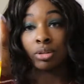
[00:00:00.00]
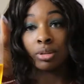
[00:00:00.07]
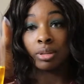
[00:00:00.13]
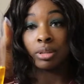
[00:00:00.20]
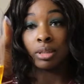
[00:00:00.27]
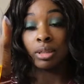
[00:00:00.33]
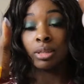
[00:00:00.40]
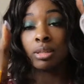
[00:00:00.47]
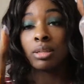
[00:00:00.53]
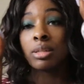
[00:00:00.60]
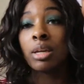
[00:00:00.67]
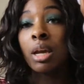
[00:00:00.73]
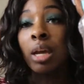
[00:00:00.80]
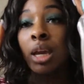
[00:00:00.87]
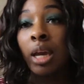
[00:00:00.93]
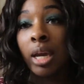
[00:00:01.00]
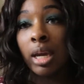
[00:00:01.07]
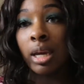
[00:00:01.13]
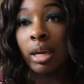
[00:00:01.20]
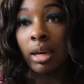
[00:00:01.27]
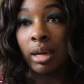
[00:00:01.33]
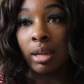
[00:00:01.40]
are these,
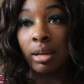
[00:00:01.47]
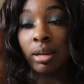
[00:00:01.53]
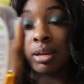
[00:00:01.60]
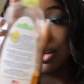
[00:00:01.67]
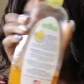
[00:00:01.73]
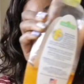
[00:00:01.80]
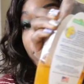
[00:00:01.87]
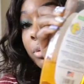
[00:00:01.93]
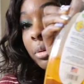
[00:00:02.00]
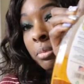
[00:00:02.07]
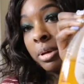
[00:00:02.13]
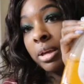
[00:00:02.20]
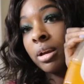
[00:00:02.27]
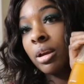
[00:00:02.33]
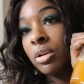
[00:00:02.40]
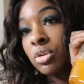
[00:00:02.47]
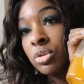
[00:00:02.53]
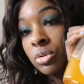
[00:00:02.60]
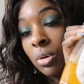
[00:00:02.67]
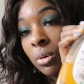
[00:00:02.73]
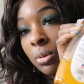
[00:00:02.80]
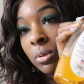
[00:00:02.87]
and you can make
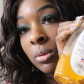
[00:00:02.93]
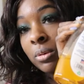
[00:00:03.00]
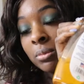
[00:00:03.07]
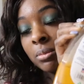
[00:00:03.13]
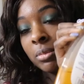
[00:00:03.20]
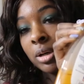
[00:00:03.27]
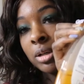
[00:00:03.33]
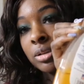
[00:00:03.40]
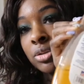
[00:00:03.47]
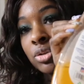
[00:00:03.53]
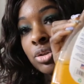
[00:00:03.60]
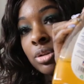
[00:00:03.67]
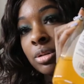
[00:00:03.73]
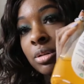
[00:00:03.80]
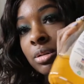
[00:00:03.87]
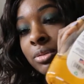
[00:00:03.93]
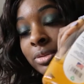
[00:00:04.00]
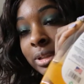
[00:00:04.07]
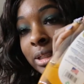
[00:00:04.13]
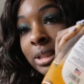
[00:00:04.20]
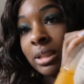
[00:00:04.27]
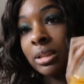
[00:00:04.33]
so much
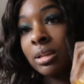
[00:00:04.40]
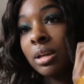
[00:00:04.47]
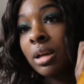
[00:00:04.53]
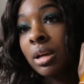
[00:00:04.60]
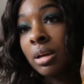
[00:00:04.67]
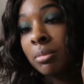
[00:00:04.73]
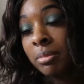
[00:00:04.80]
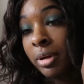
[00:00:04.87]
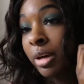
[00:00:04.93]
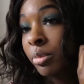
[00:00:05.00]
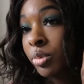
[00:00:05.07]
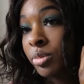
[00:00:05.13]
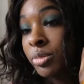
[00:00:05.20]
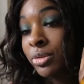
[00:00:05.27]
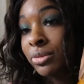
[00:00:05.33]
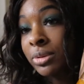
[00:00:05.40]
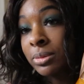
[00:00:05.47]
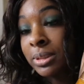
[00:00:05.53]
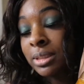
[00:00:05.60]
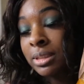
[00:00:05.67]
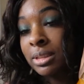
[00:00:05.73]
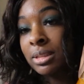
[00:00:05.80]
freaking makeup remover
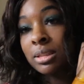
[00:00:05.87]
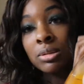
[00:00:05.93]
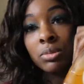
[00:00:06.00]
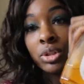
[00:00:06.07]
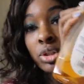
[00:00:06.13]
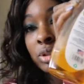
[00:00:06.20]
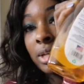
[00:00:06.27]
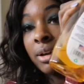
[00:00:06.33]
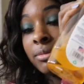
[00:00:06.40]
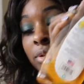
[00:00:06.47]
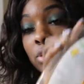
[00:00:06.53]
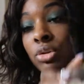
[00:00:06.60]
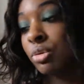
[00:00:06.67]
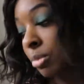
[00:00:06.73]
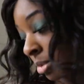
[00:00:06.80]
with this, with just having two